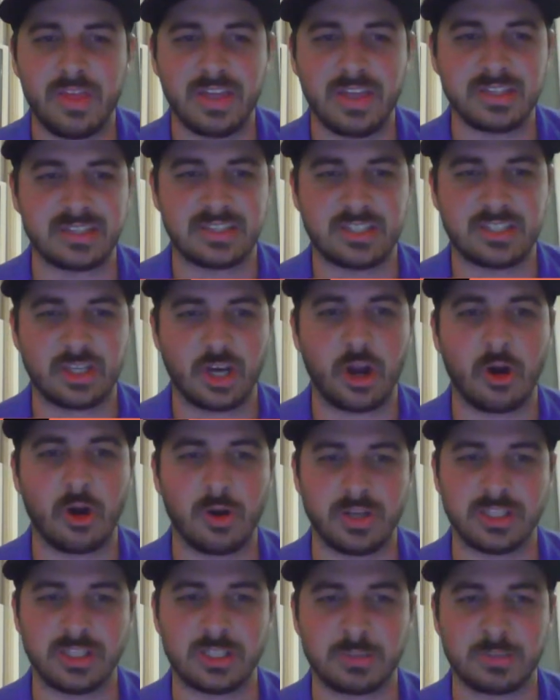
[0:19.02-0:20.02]
This show
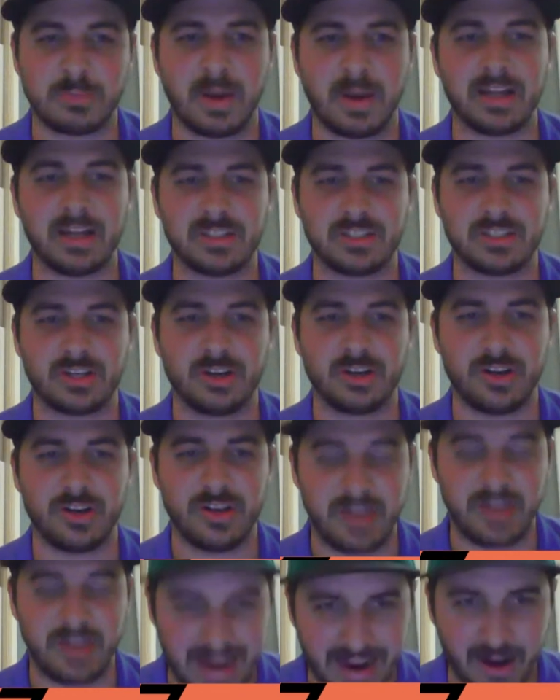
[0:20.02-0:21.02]
is
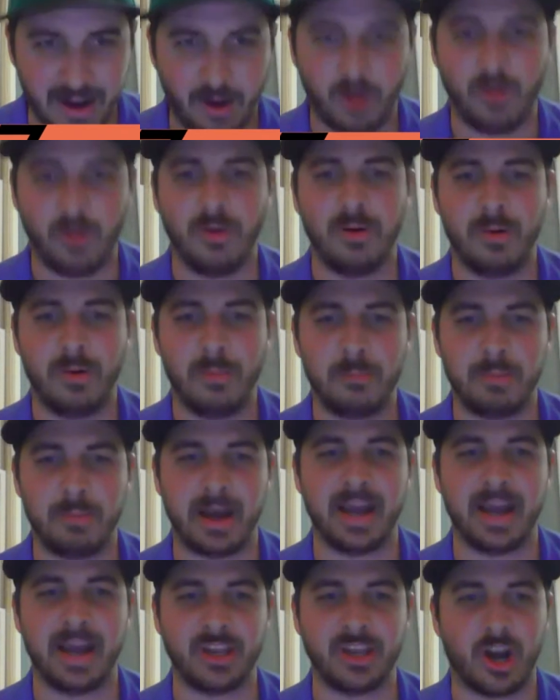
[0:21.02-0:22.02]
sponsored now
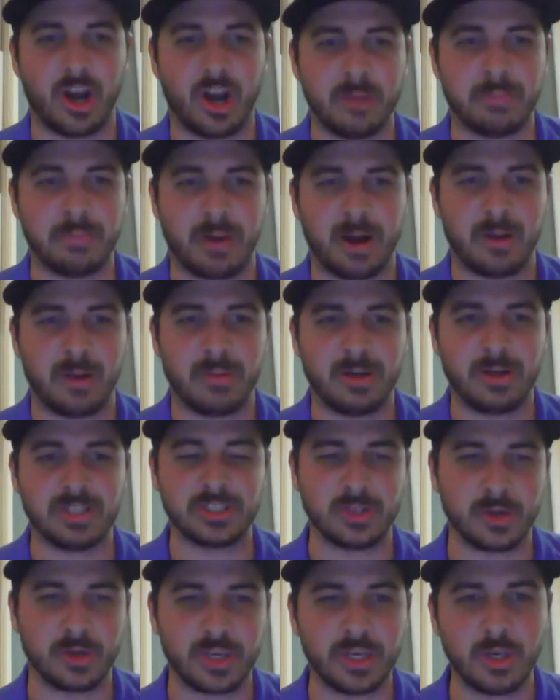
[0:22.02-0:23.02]
by Yard Barbers.
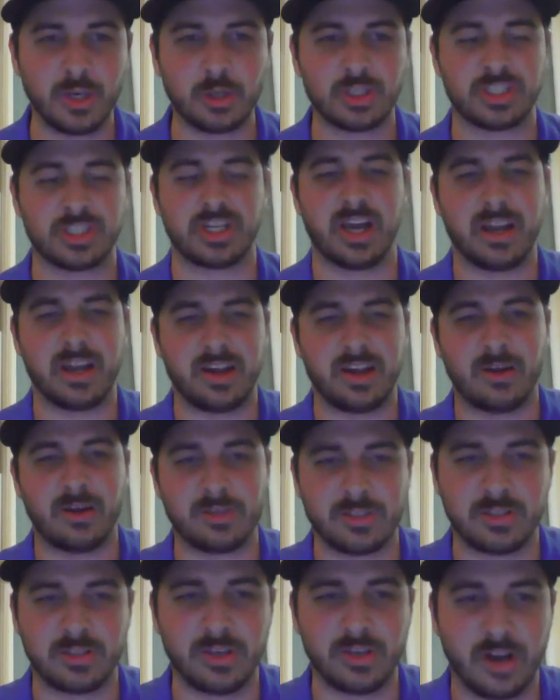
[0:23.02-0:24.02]
So huge shout out
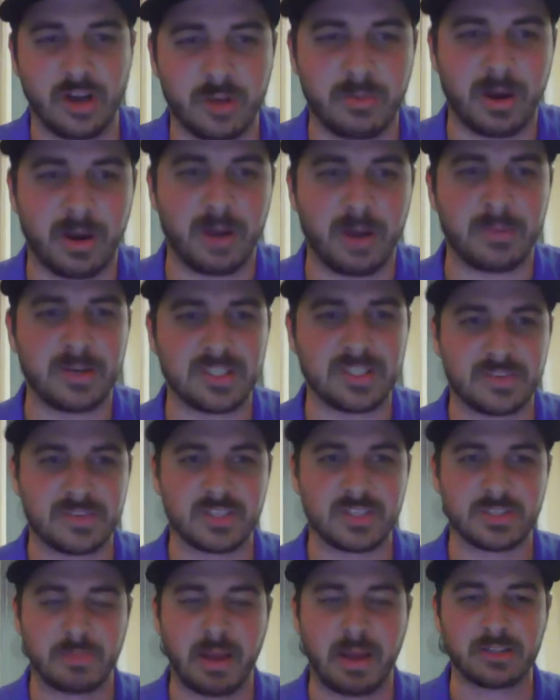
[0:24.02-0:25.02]
to Yard Barbers for
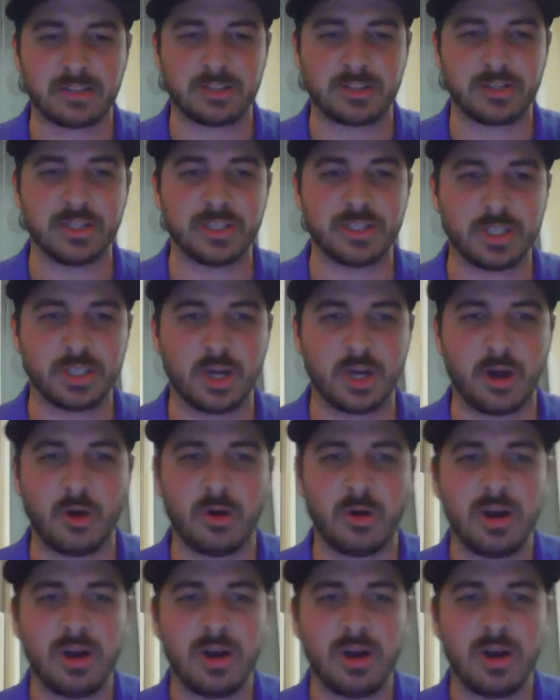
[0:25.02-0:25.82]
sponsoring the show.